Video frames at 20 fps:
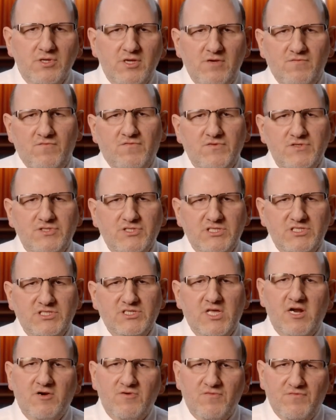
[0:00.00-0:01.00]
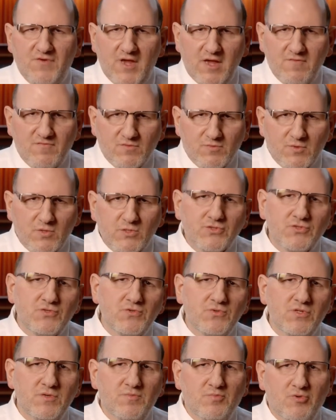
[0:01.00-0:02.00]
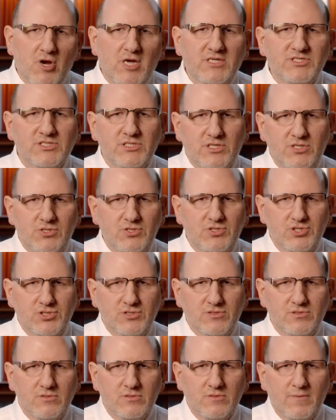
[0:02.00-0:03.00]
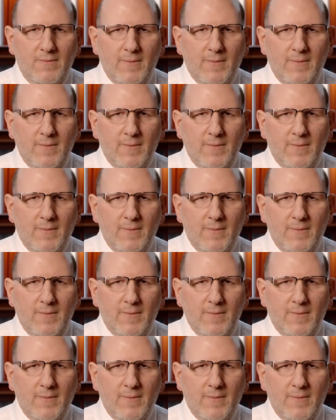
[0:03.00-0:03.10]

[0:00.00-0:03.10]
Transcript: inferences that are favorable to the prosecution,